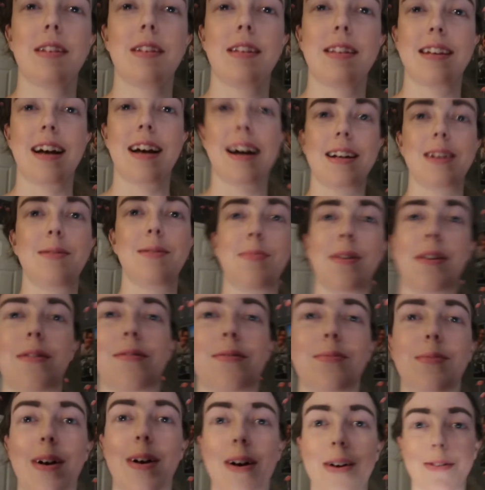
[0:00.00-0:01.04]
tiny bit
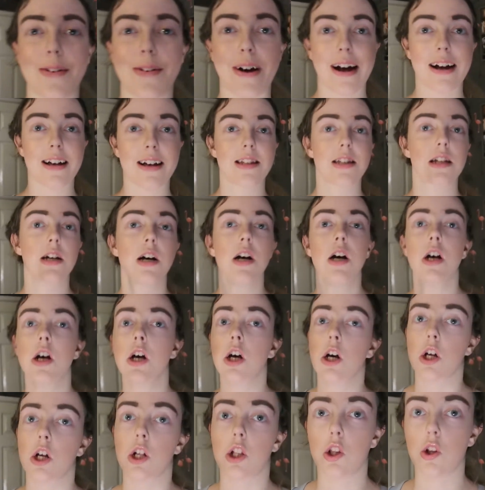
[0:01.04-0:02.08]
of progress
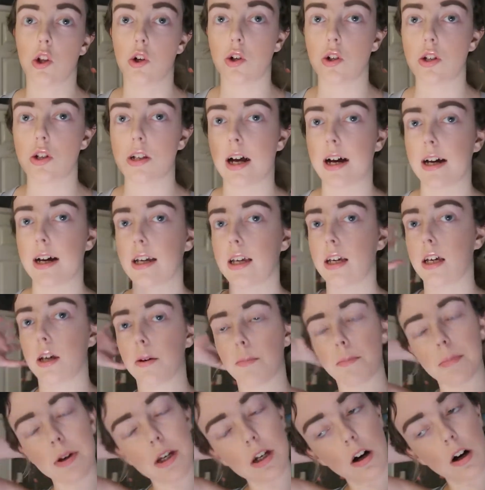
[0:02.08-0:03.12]
looks
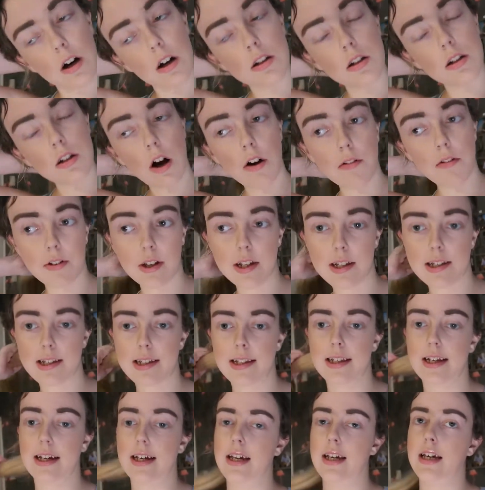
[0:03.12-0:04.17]
like, because
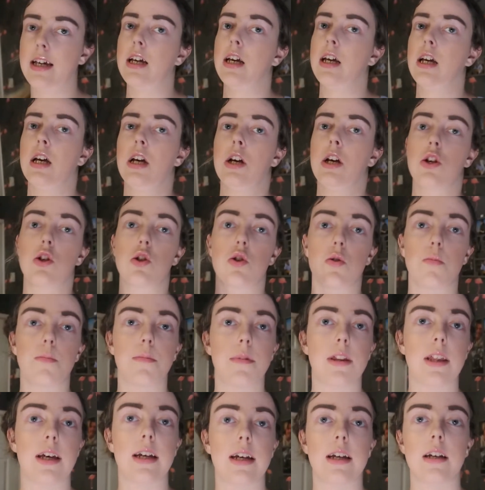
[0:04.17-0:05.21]
obviously
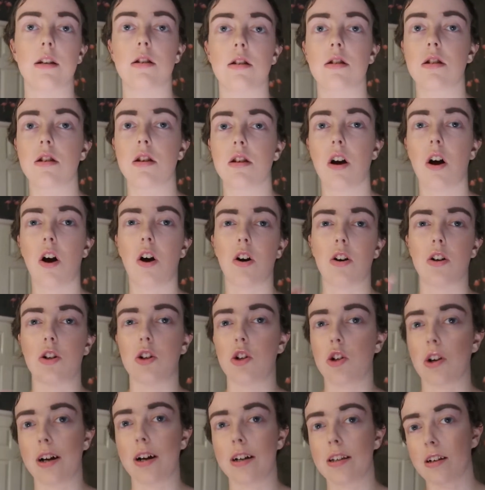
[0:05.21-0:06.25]
some things on a
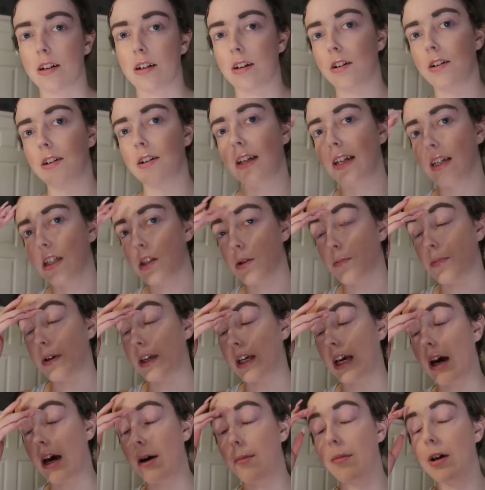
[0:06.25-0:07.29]
dresser need to be
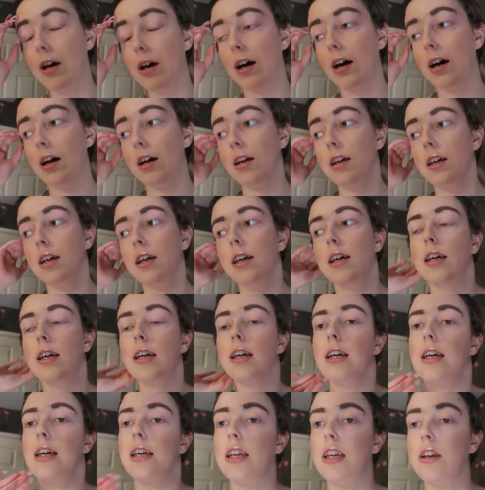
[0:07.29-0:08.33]
kept there,
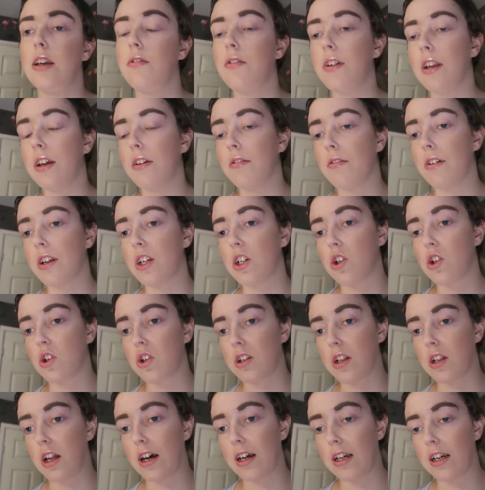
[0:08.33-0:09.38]
even if it's
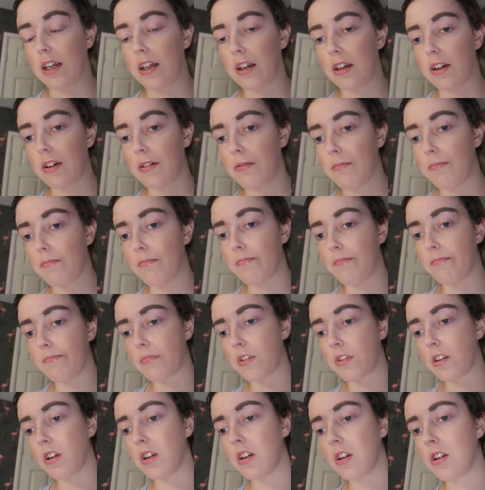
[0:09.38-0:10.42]
just like
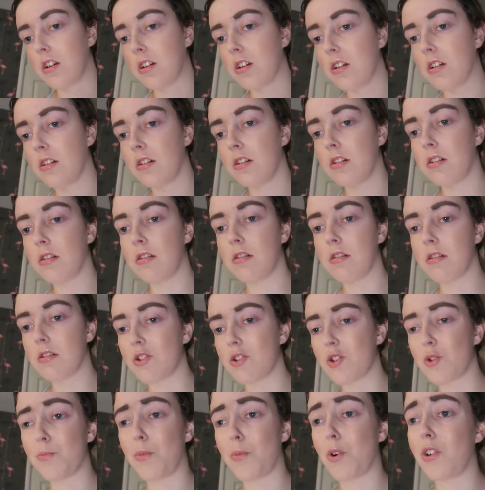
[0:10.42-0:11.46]

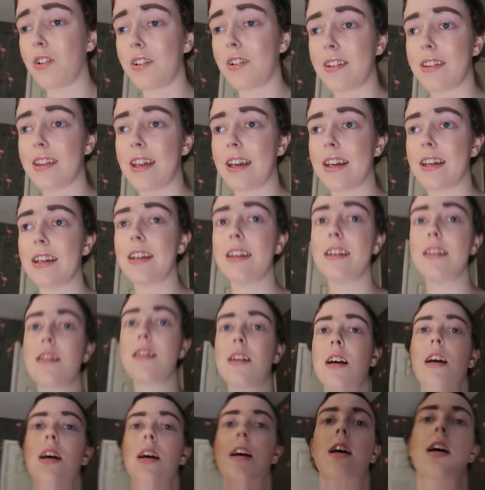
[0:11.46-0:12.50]
smaller things.
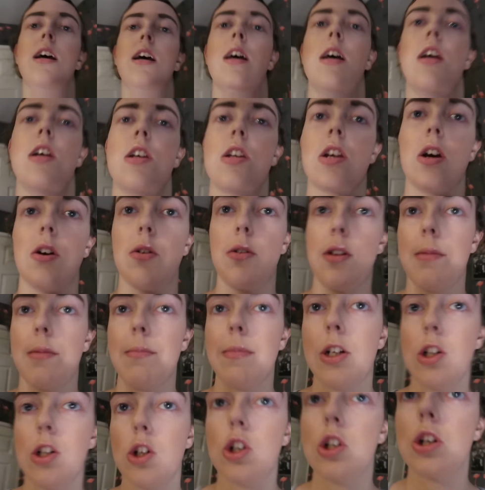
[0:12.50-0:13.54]
So let
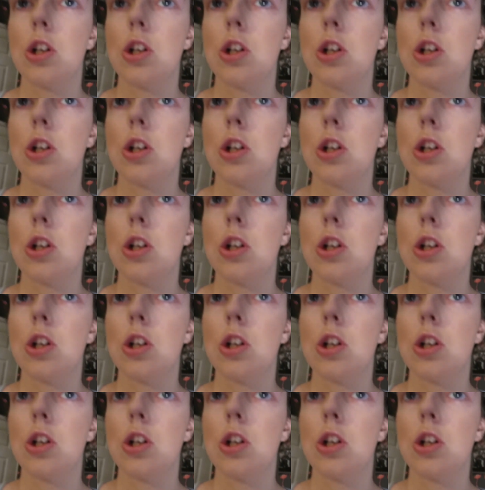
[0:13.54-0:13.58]
me just